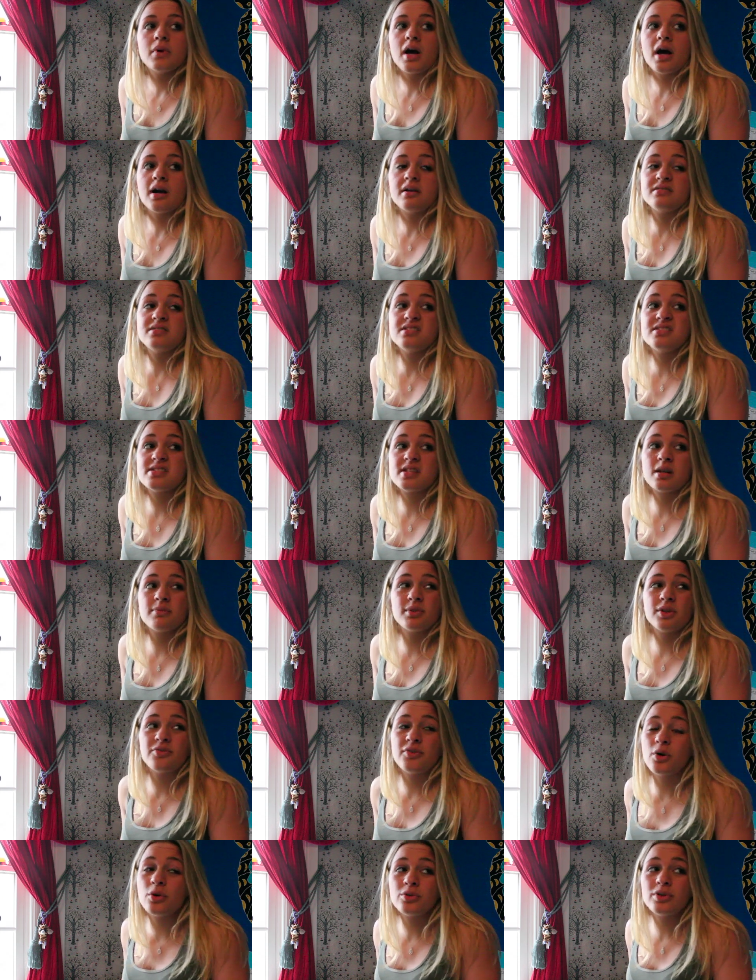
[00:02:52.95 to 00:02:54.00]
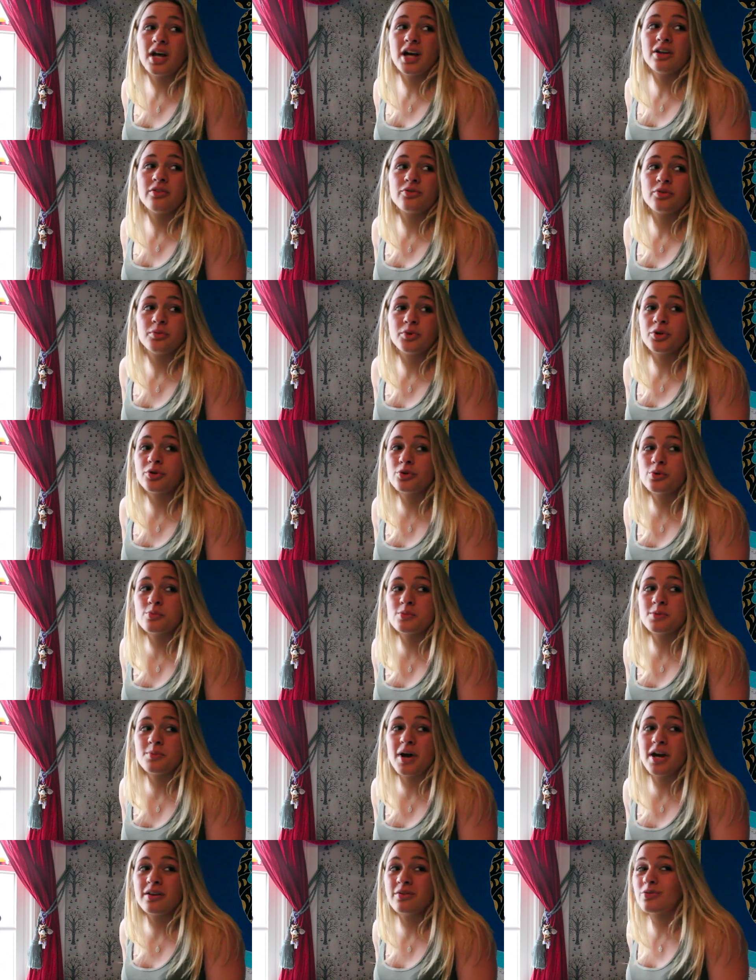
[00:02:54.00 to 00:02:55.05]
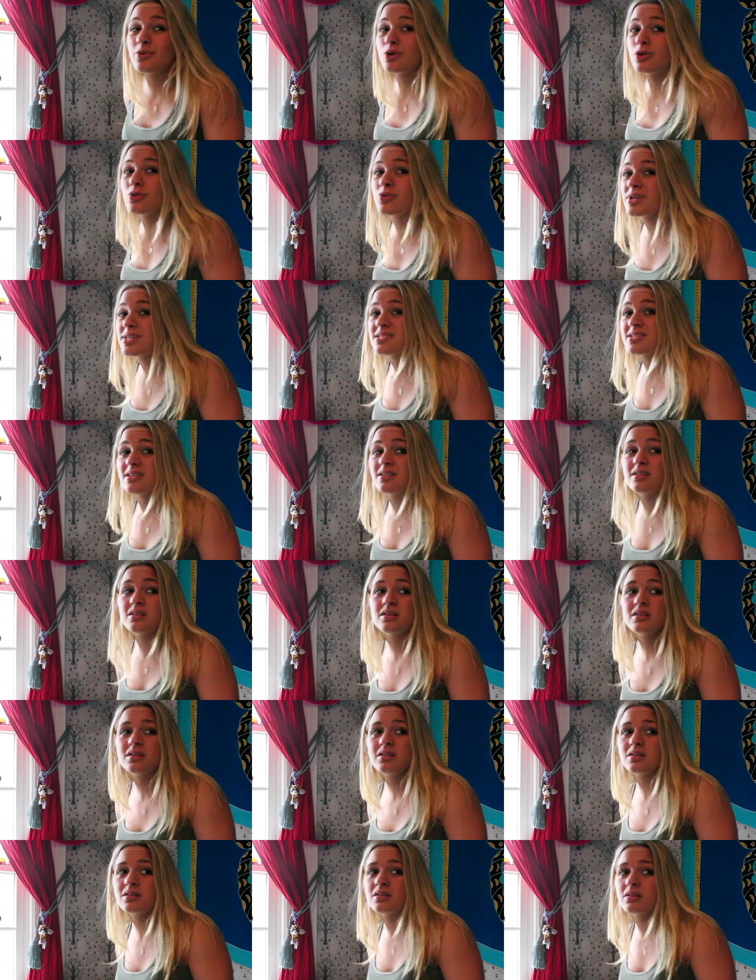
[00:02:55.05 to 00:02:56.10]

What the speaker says: I did set up the phone line from your room to mine for a reason.